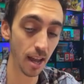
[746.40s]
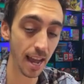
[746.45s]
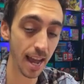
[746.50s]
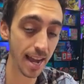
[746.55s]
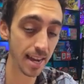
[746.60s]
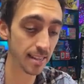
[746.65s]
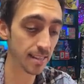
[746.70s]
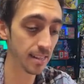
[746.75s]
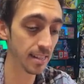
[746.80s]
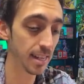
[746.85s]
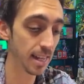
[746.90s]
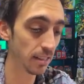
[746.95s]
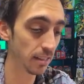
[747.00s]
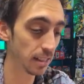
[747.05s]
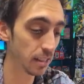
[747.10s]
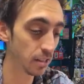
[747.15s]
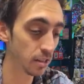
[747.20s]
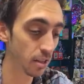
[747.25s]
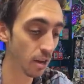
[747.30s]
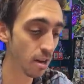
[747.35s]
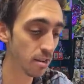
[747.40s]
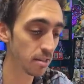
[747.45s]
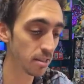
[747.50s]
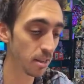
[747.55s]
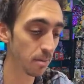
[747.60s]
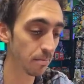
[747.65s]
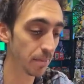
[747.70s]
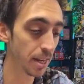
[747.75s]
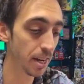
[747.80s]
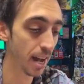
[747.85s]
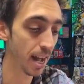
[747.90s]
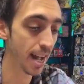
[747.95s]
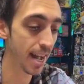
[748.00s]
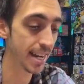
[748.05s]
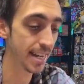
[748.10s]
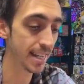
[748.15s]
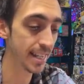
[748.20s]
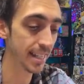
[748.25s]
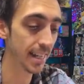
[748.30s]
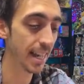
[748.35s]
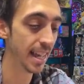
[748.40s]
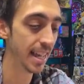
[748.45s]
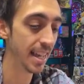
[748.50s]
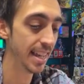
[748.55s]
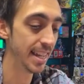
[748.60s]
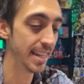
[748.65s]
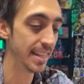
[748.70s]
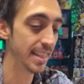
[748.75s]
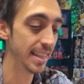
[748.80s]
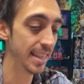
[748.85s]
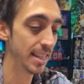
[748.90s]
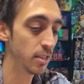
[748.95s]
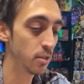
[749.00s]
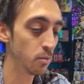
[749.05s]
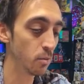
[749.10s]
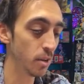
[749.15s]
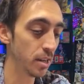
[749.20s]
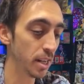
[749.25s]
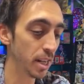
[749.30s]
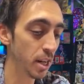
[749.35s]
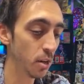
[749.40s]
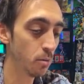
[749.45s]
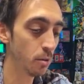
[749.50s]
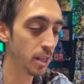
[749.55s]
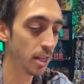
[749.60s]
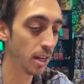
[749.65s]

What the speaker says: accidentally saw something hiding in this one. Here we